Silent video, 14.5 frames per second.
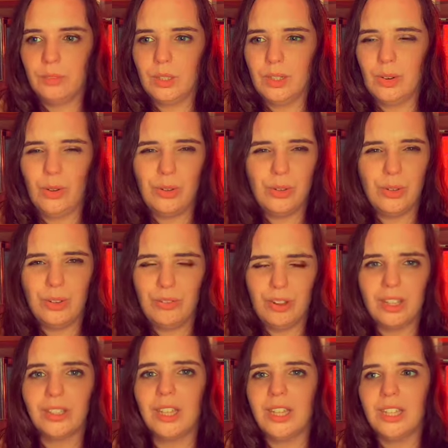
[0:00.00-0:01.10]
And also the
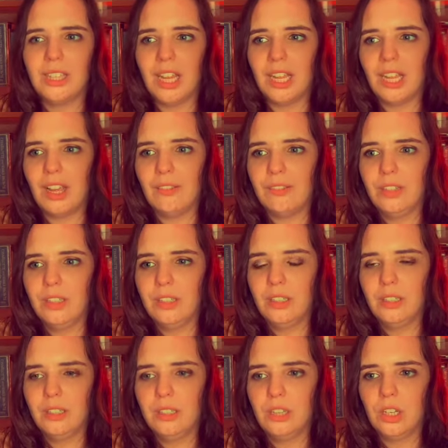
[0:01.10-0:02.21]
fact that he's having
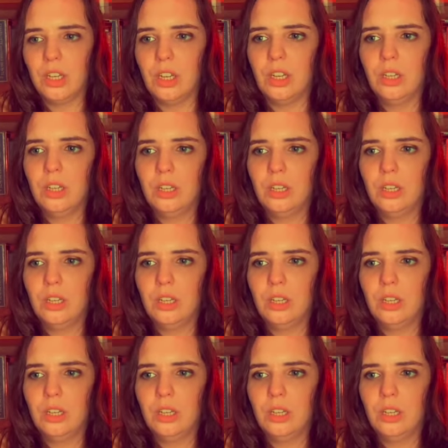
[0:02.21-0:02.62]
to